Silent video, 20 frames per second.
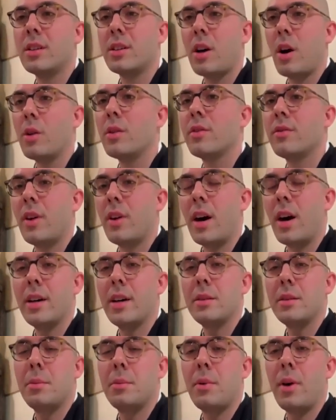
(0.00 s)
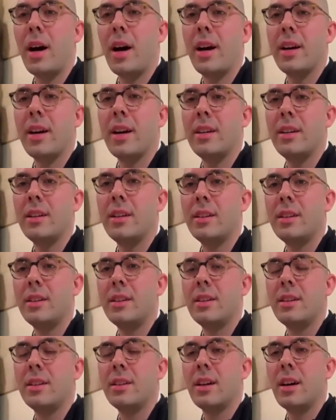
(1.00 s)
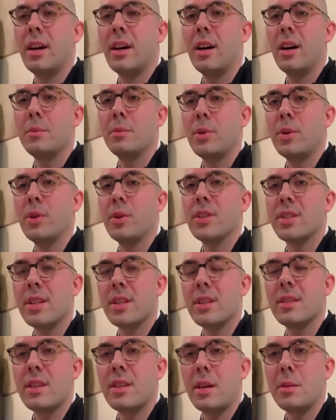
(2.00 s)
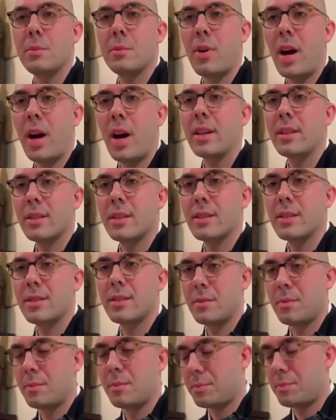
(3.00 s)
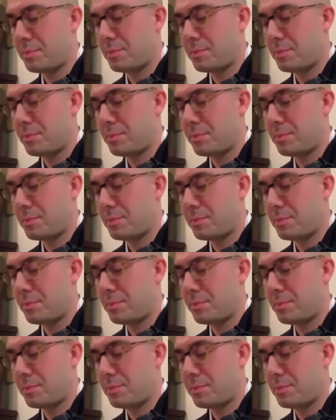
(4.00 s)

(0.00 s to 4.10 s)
codified by Buddhist and Zen practice.